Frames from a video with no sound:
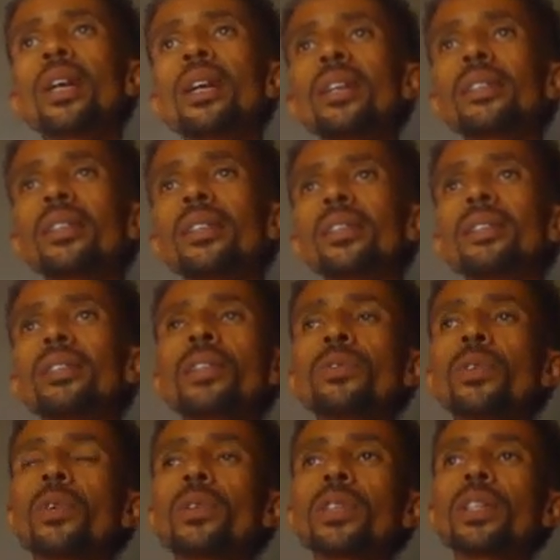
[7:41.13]

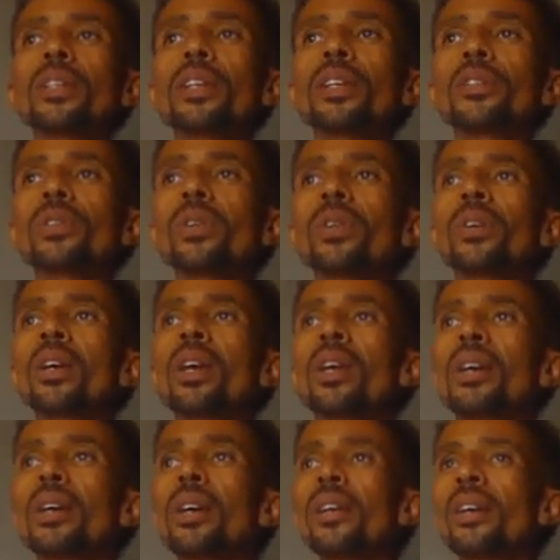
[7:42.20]
60-40 ratio,
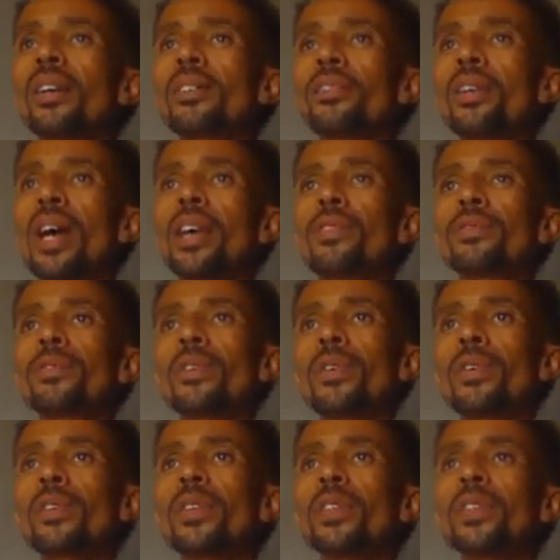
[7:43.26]

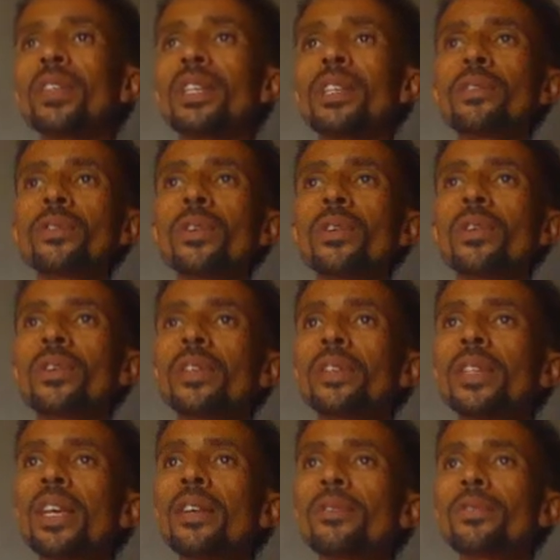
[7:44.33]
5-fold, 3-fold,
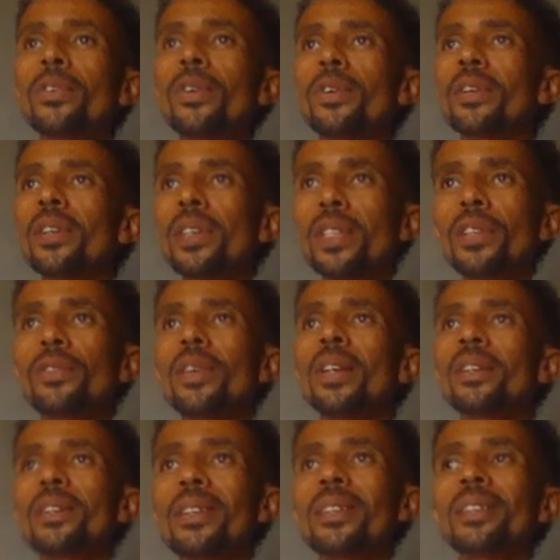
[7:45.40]
10-fold,
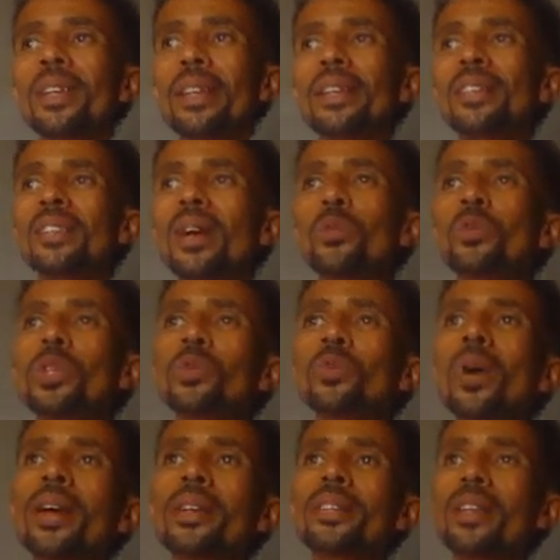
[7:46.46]
different techniques are which
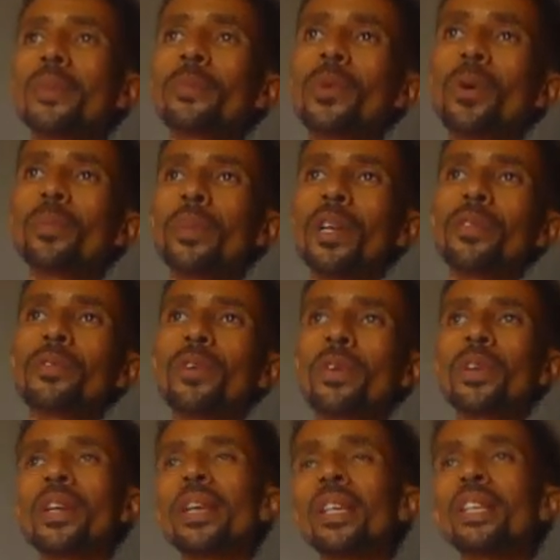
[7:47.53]
one is appropriate for
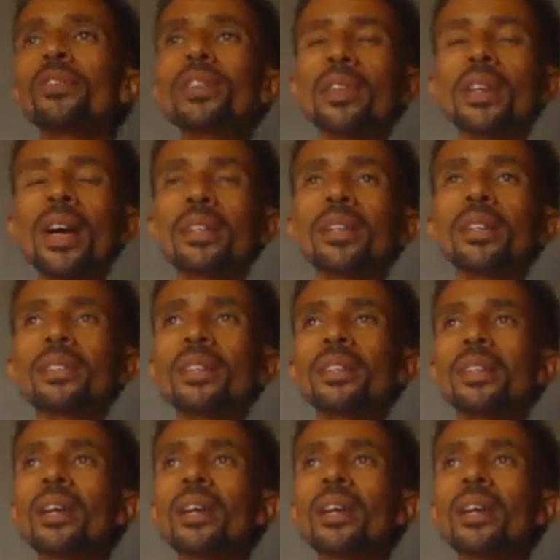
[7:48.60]
a given data set.